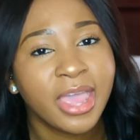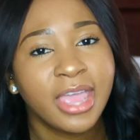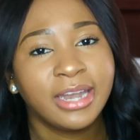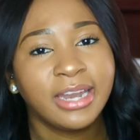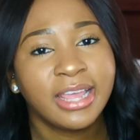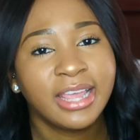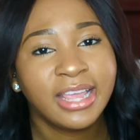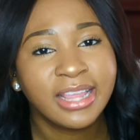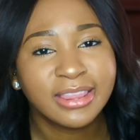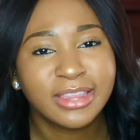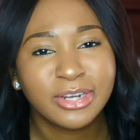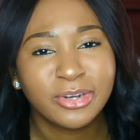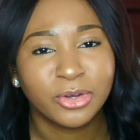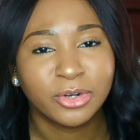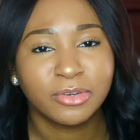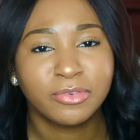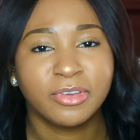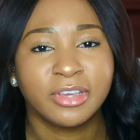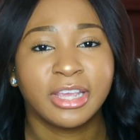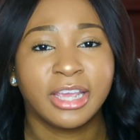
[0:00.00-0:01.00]
and hit the
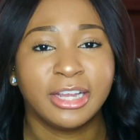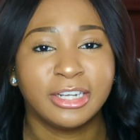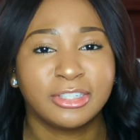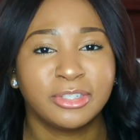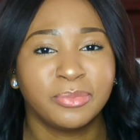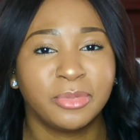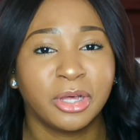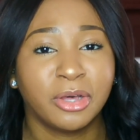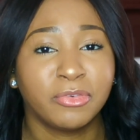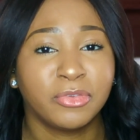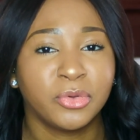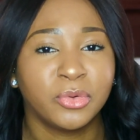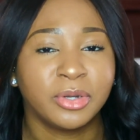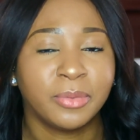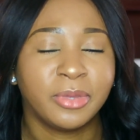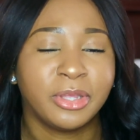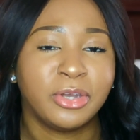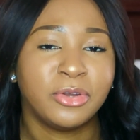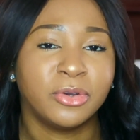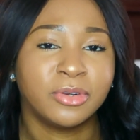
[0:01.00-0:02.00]
notification bell if you want
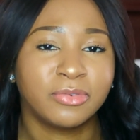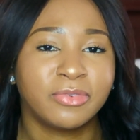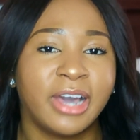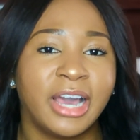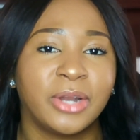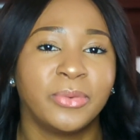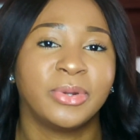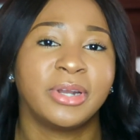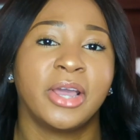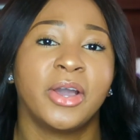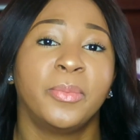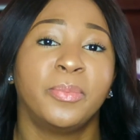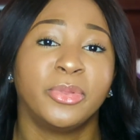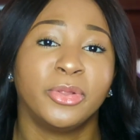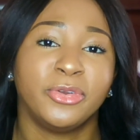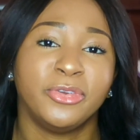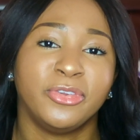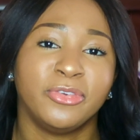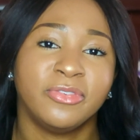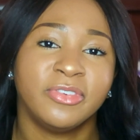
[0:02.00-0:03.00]
to be notified when I
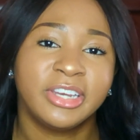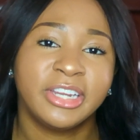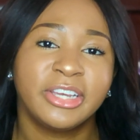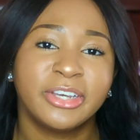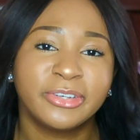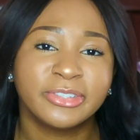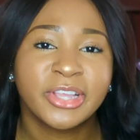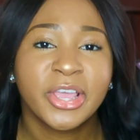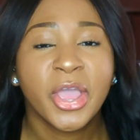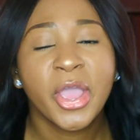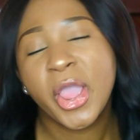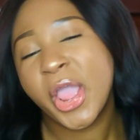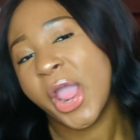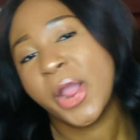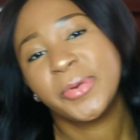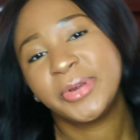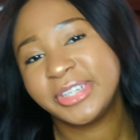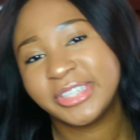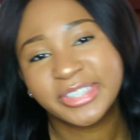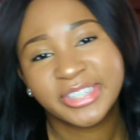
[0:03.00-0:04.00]
upload new videos.
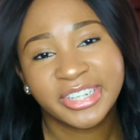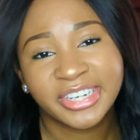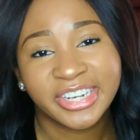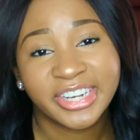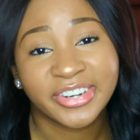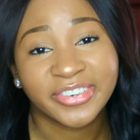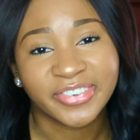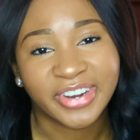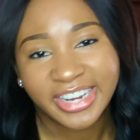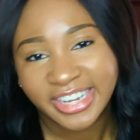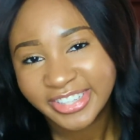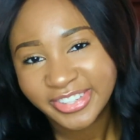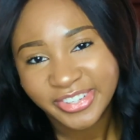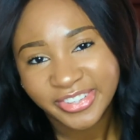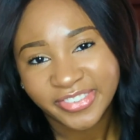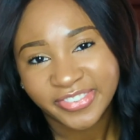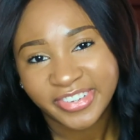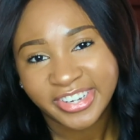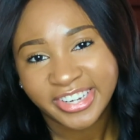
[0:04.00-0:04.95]
And we're just gonna get right into the